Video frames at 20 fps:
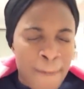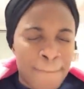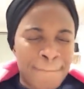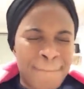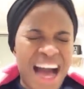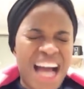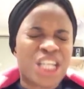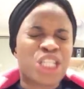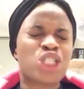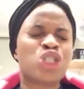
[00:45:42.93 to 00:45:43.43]

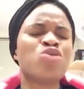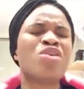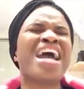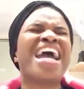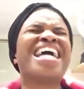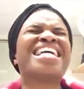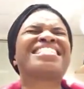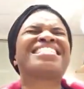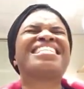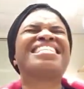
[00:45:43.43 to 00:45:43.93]
Matthew
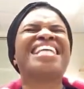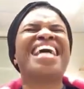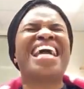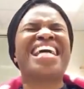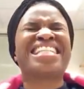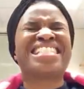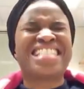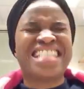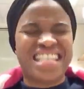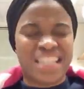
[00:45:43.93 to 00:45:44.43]
18
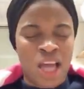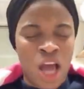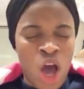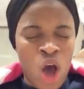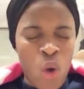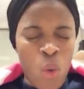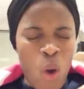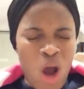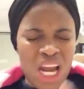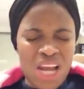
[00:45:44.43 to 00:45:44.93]
18.
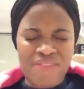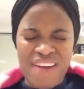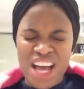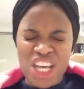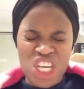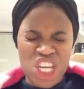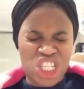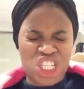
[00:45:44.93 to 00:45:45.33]
Whatever